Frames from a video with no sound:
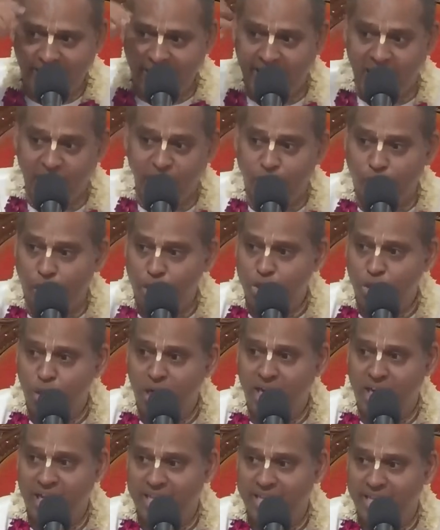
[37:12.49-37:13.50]
And
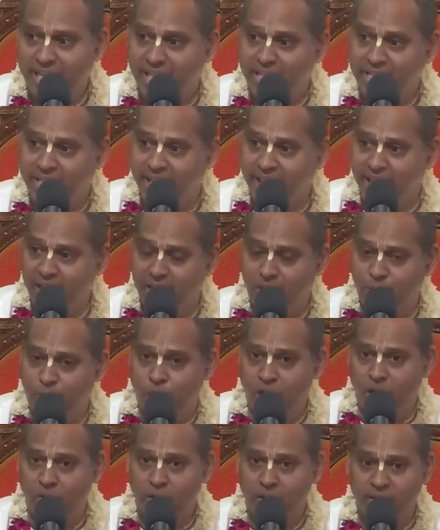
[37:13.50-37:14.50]
unfortunately, they think
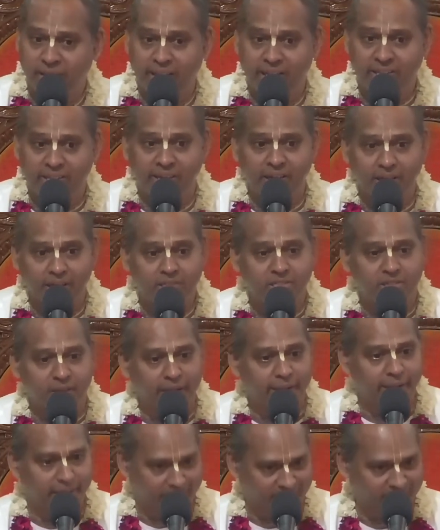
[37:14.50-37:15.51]
whatever they think
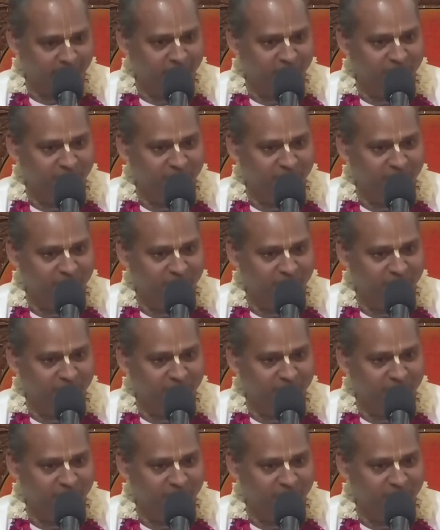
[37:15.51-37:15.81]
is right.